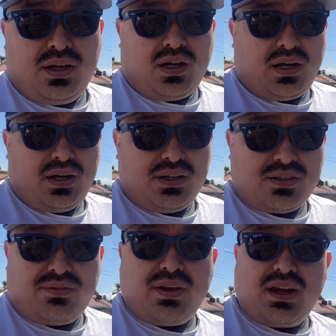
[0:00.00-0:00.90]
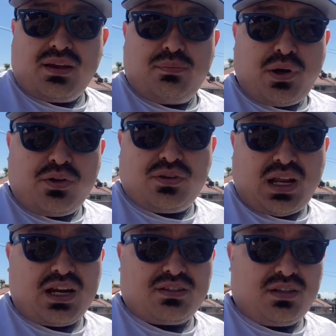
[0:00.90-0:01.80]
it's a fake person
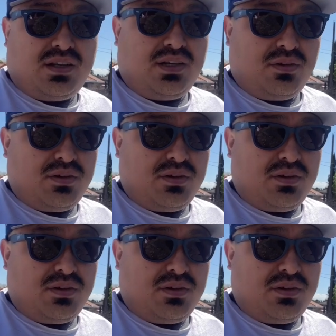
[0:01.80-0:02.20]
actually, you know,